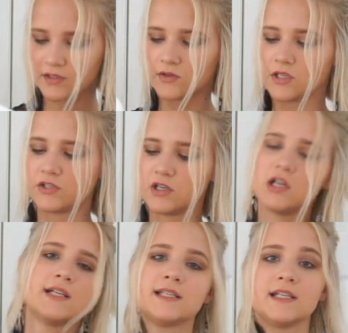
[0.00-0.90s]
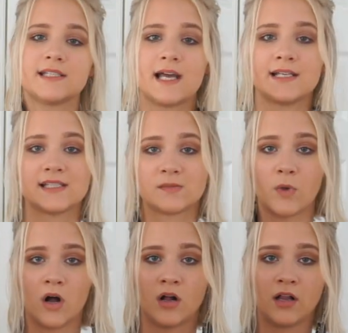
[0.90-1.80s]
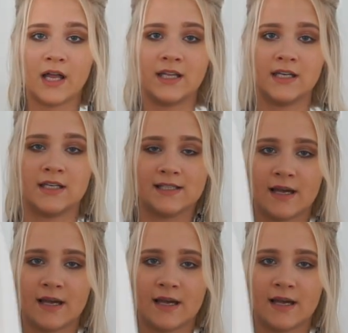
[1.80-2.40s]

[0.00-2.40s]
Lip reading: So this shirt is in a size small, and it is